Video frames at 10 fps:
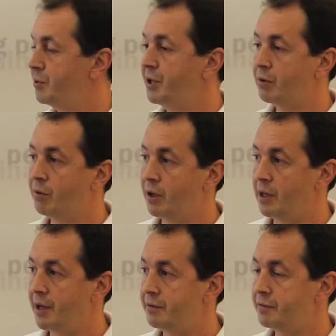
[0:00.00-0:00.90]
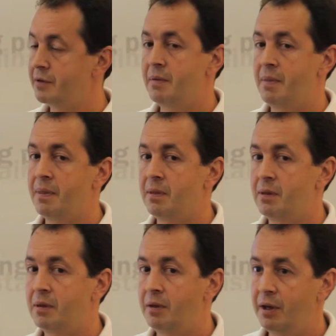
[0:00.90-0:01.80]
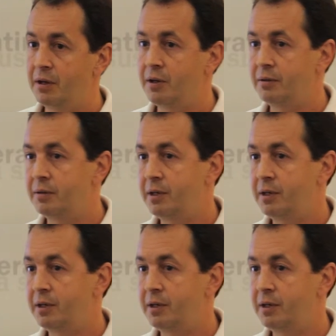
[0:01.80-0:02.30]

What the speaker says: predict wear life and